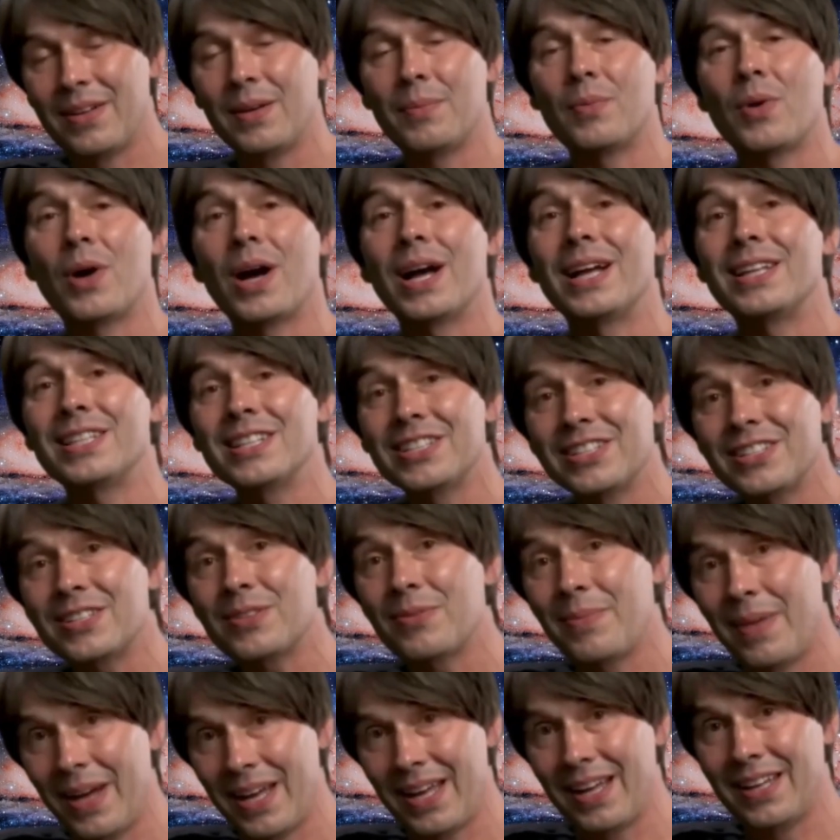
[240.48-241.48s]
the brightest
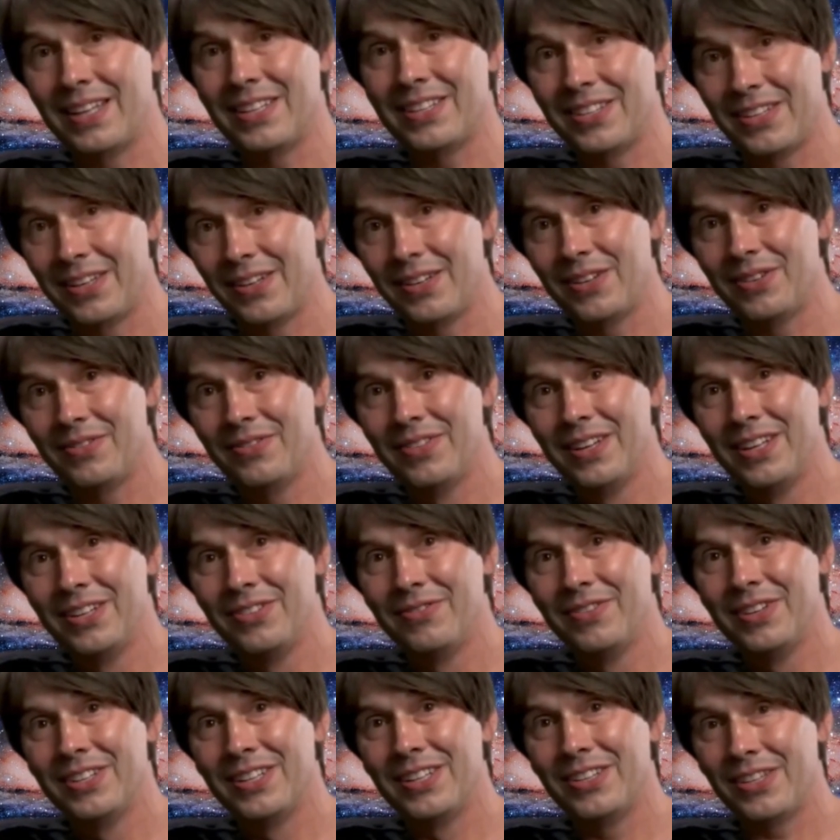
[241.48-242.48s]
and biggest of these
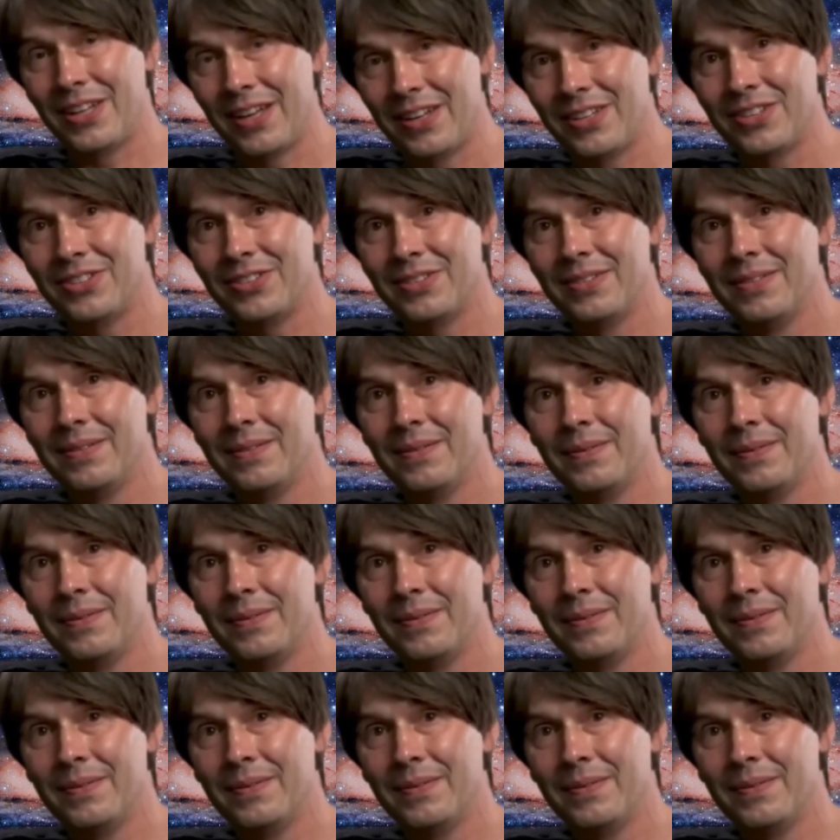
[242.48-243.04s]
visitors.